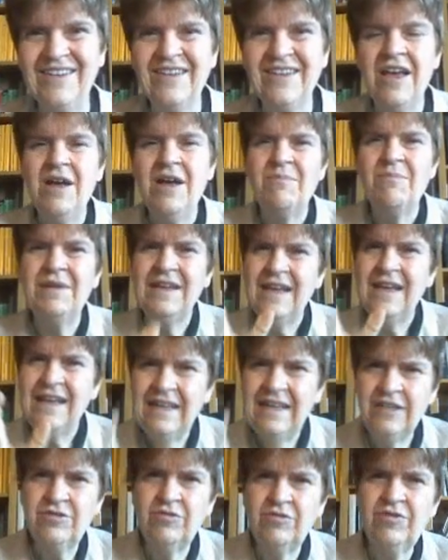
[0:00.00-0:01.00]
but
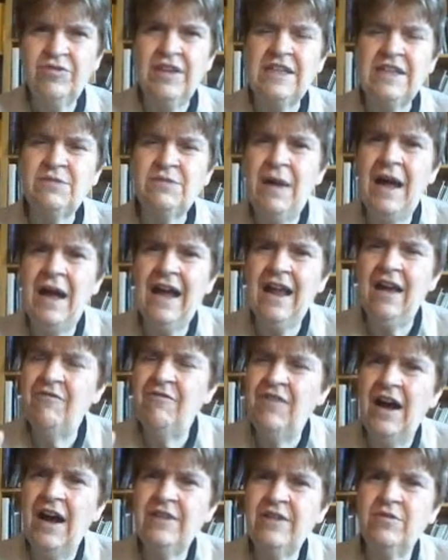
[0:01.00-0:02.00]
little things, a
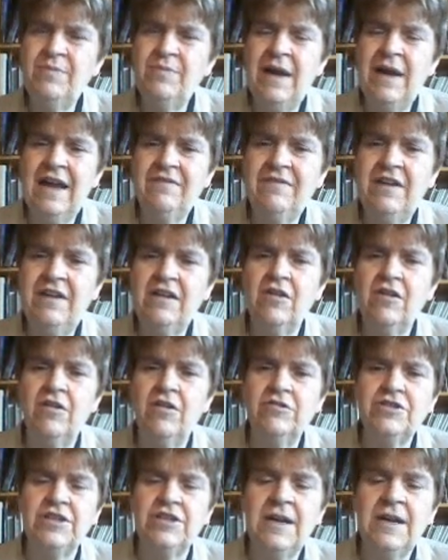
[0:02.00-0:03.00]
vital part of our culture.